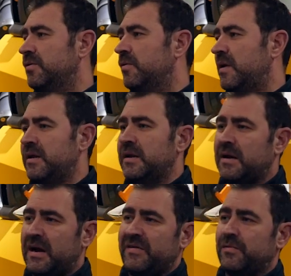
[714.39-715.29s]
You know, then he'd
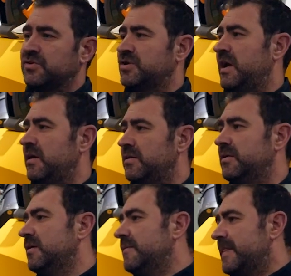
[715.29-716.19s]
iron everyone's kit, and
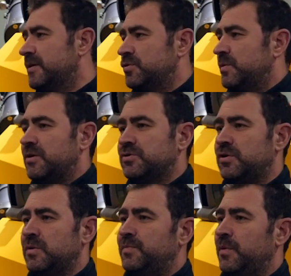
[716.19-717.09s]
someone else would
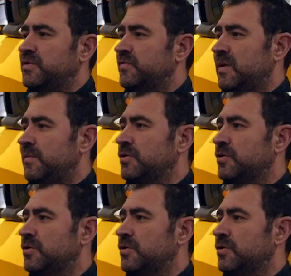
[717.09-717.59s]
do his boots for him,